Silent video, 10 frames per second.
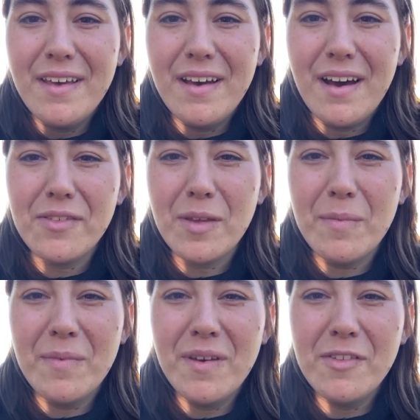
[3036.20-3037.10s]

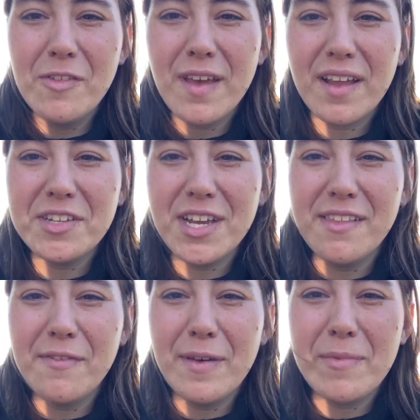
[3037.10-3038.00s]
Awesome. Second
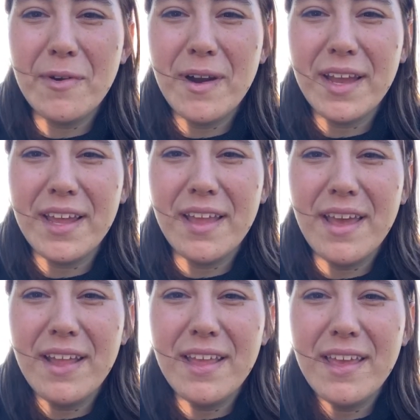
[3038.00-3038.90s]
chance flip to Oregon
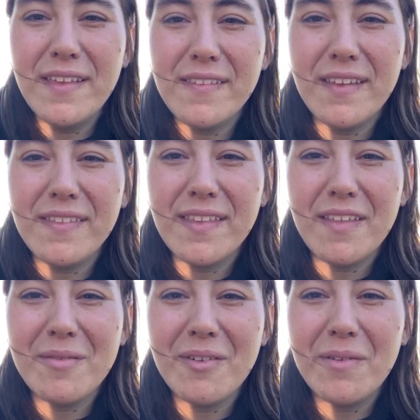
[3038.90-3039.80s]
and is in
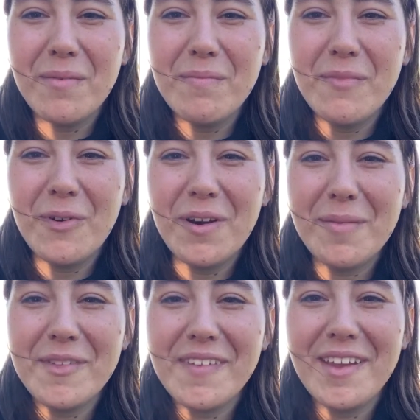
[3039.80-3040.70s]
Southern
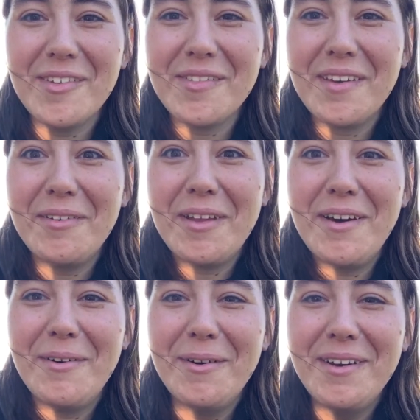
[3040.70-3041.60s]
Oregon mosquitoes. Oh
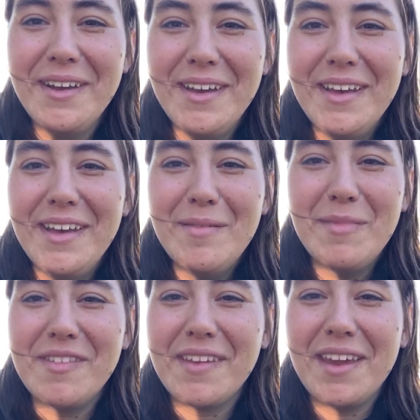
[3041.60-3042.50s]
no,
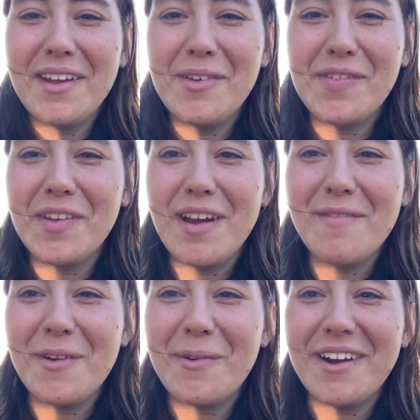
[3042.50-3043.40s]
mosquitoes, they're
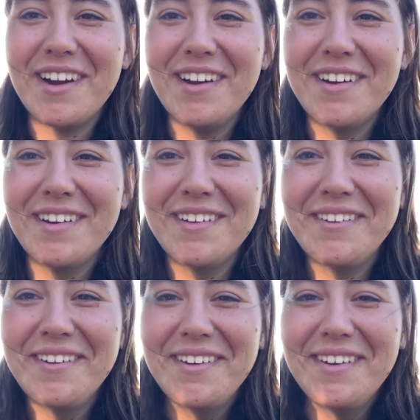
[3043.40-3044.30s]
everywhere.
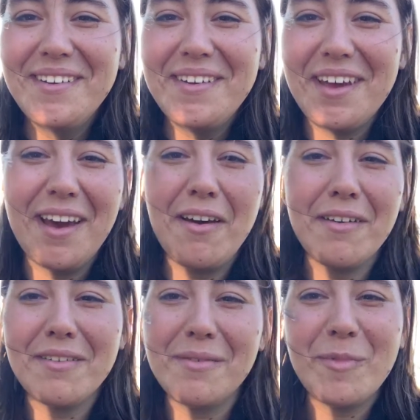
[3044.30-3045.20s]
Yeah,
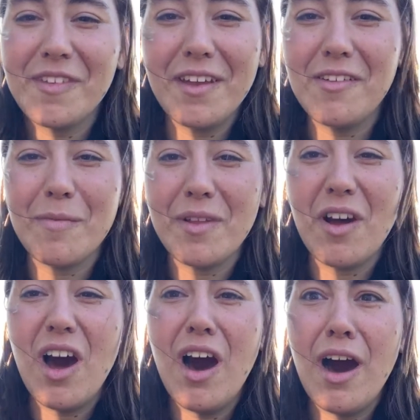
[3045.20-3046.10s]
mosquitoes have
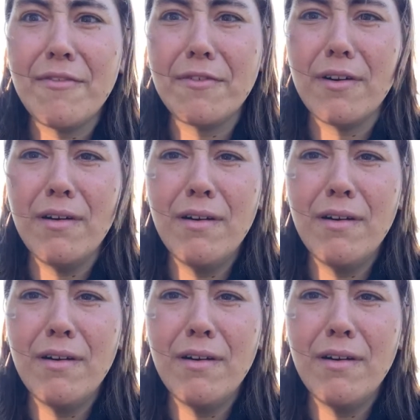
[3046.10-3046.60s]
been awful.